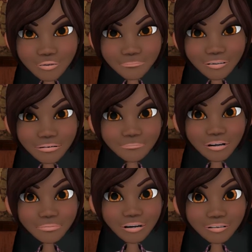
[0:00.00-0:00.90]
are being
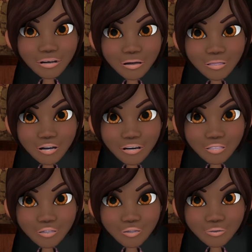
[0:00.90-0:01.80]
met by the
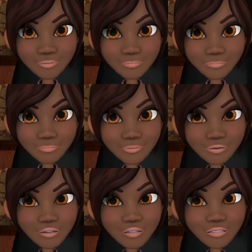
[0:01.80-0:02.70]
contractor.
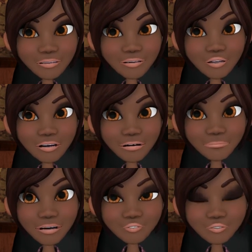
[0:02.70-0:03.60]
Earlier, I
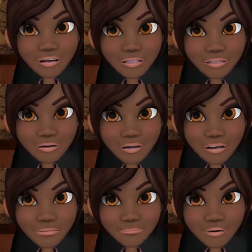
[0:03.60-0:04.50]
mentioned
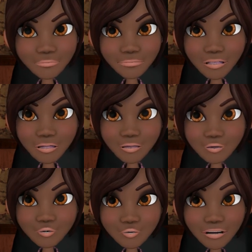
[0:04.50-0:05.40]
taking a moment
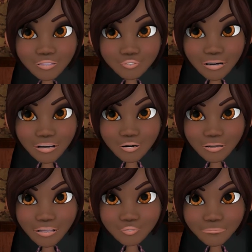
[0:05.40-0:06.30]
when
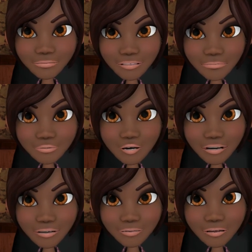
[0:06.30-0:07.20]
generating your
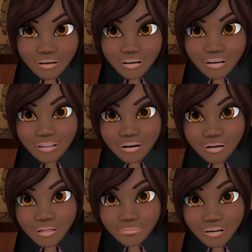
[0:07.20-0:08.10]
PWS and
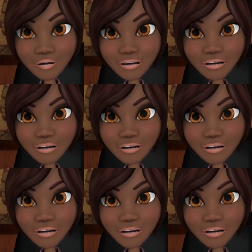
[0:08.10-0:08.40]
think about